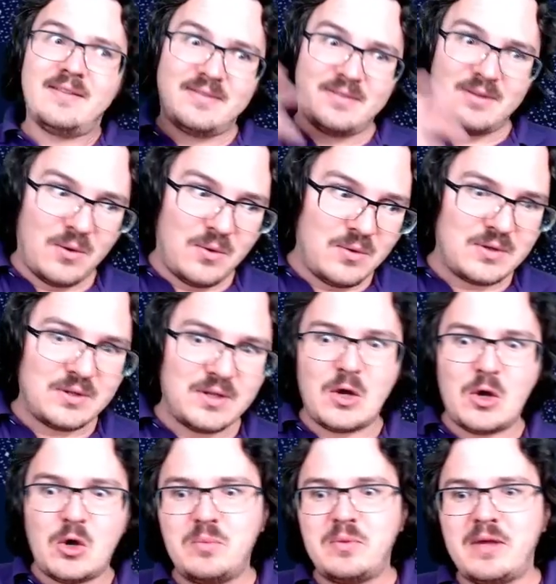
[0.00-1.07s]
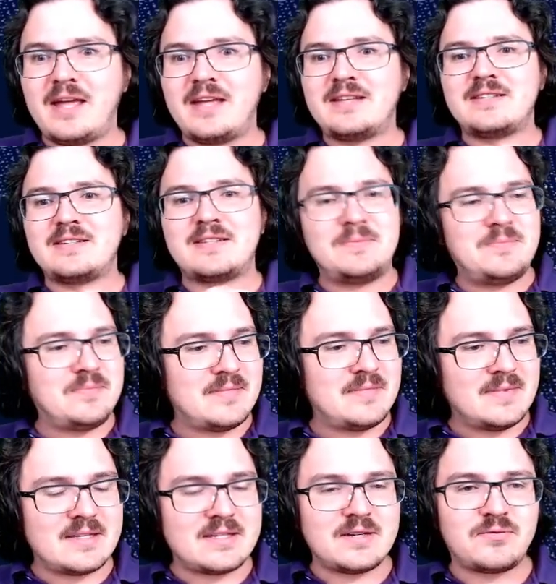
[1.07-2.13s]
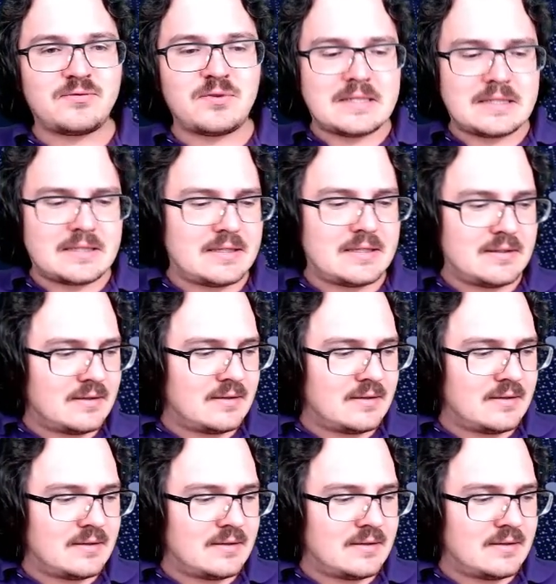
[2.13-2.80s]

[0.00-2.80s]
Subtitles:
the whole globe and the different